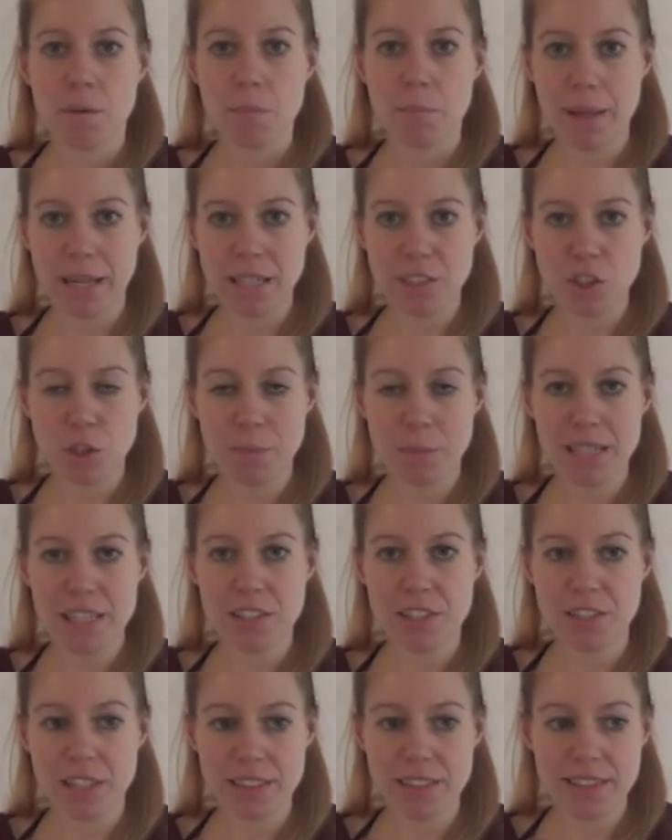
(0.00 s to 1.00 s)
Belgium
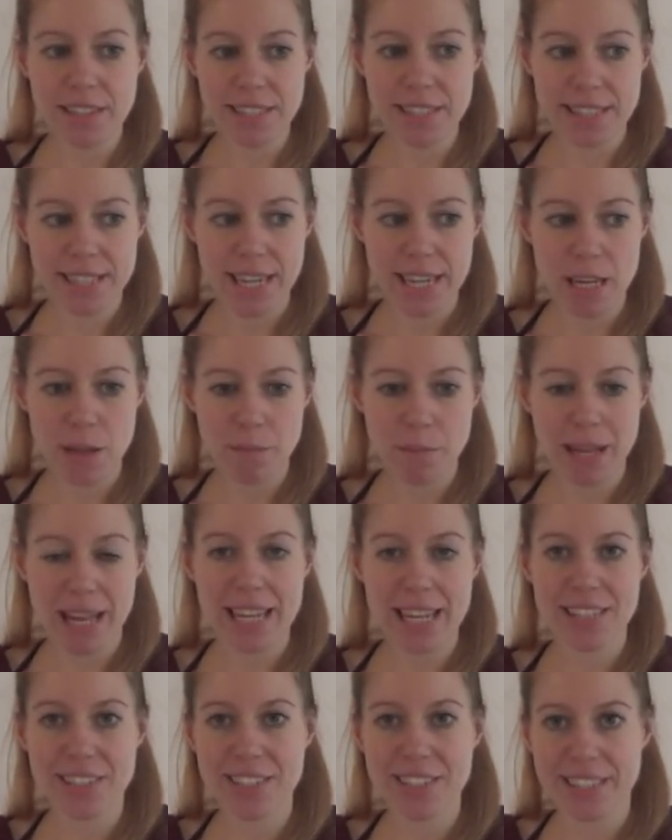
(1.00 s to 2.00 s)
is not the same
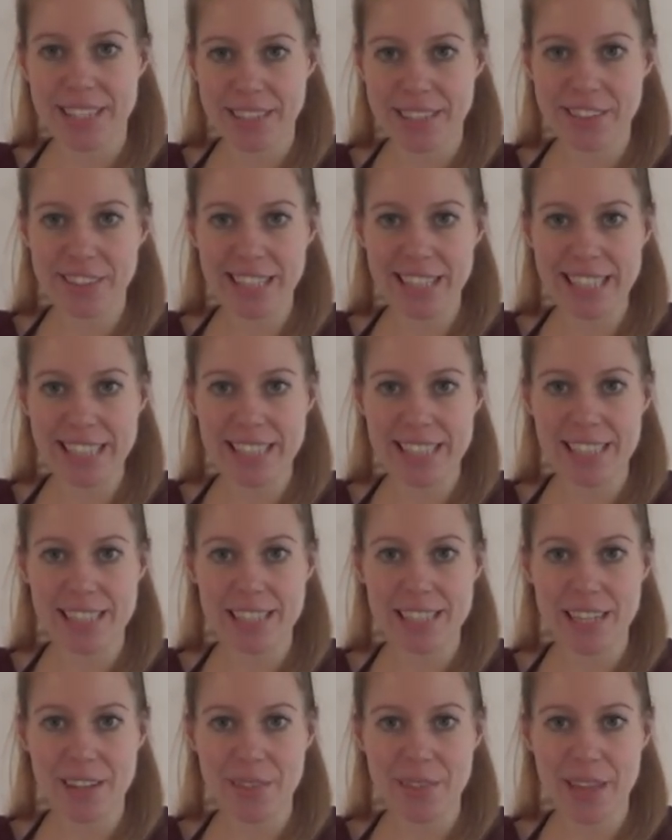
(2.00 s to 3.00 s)
as the
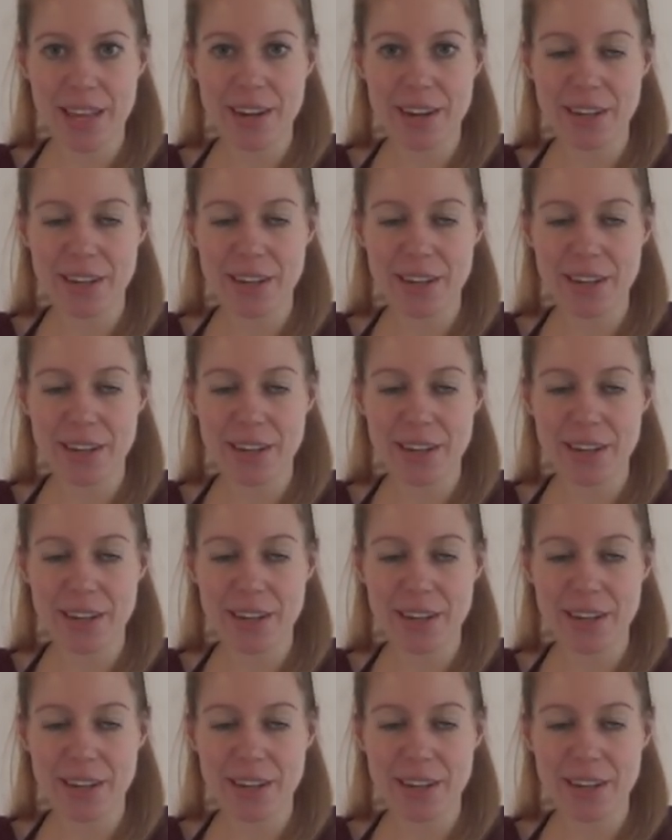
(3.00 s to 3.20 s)
Netherlands. They